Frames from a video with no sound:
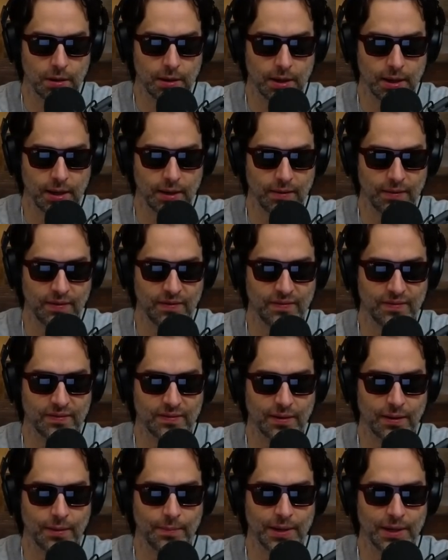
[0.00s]
Okay, this
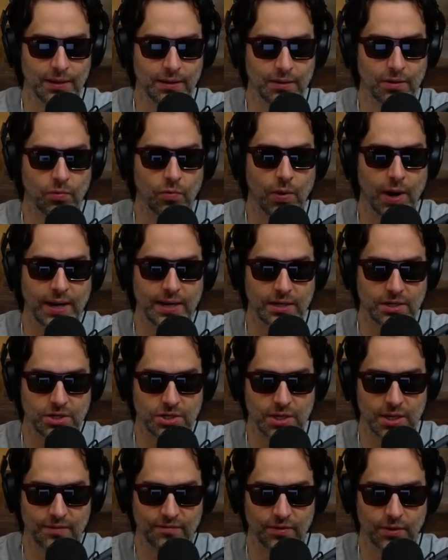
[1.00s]
is, I mean, the whitest
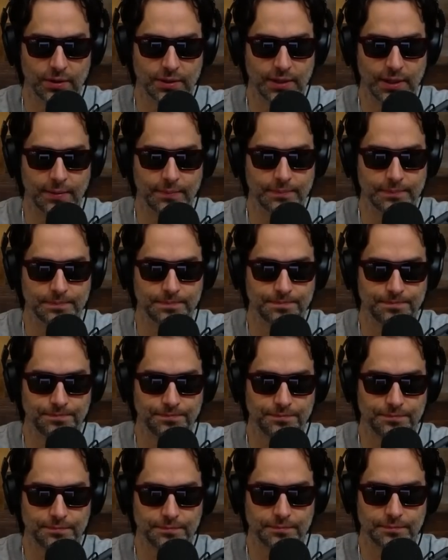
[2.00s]
shit of all time.
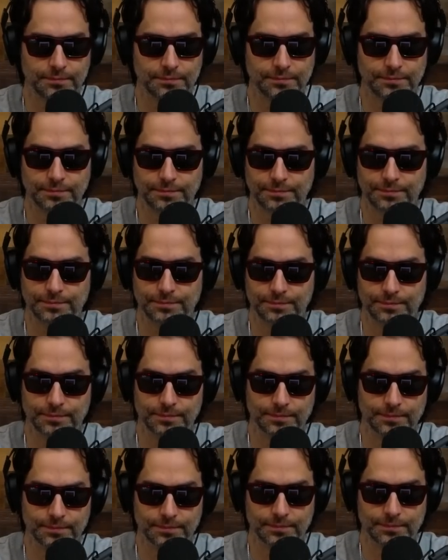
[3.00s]
We will try to get through
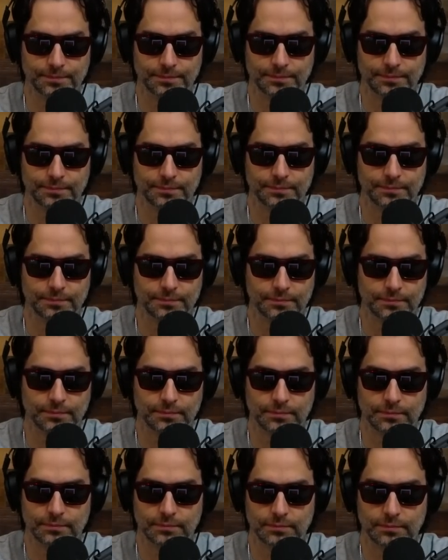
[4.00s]
you quickly.
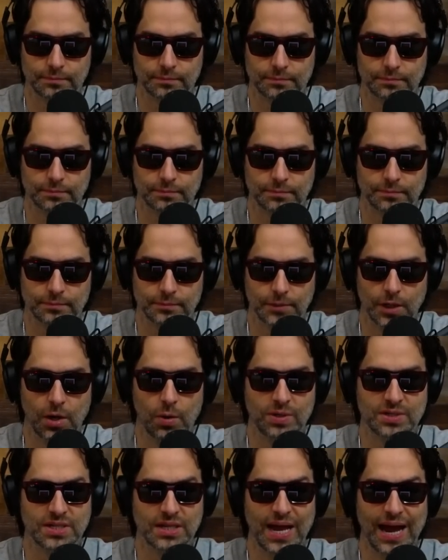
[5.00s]
We're at the end of the day.
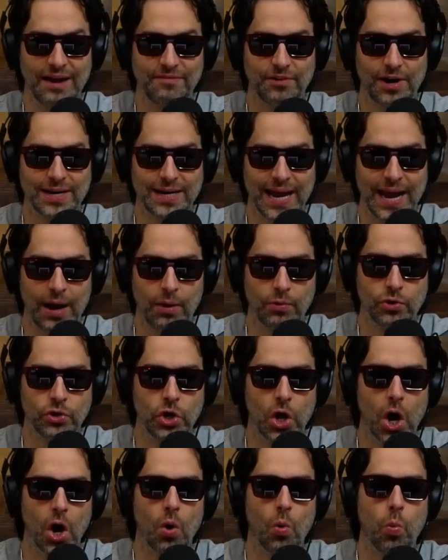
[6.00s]
Oh, it's live right now?
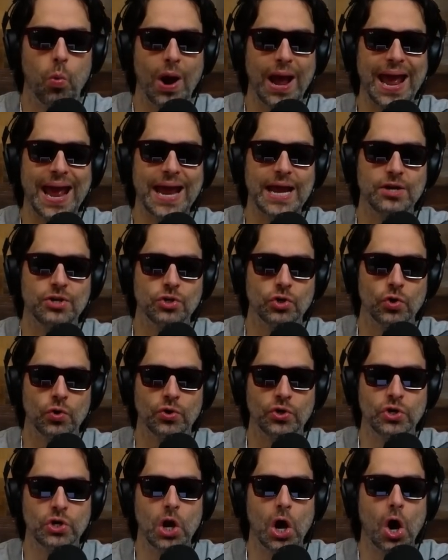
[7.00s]
No uh, way,
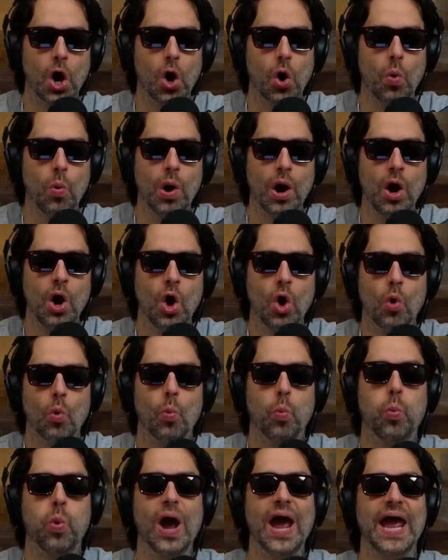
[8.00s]
dude. No
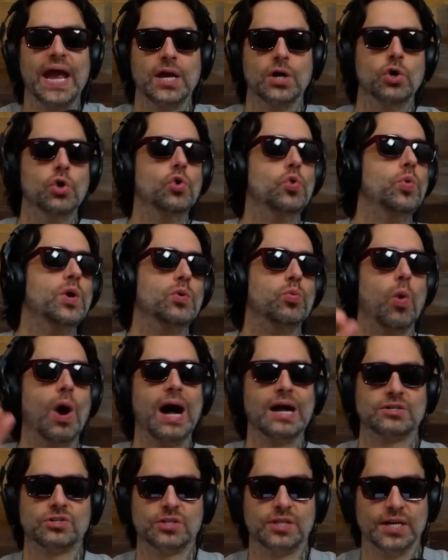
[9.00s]
way. Who would
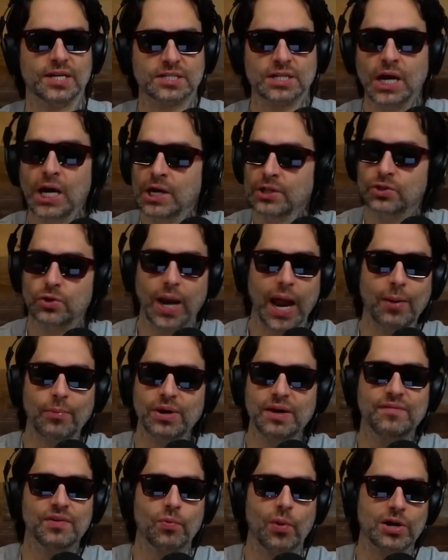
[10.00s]
watch this? Dude, I
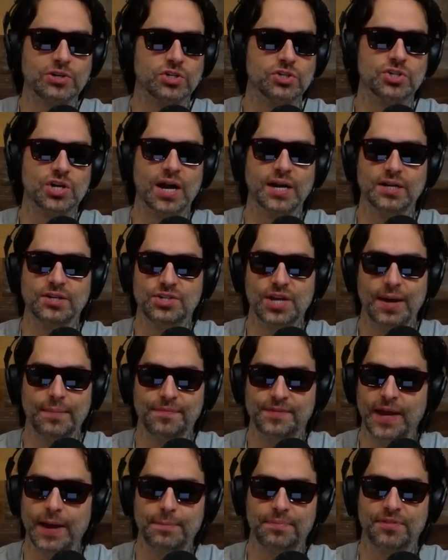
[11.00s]
wouldn't even watch a Johnny
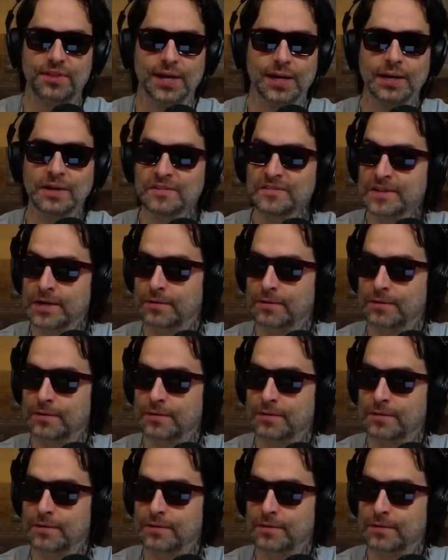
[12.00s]
Depp thing.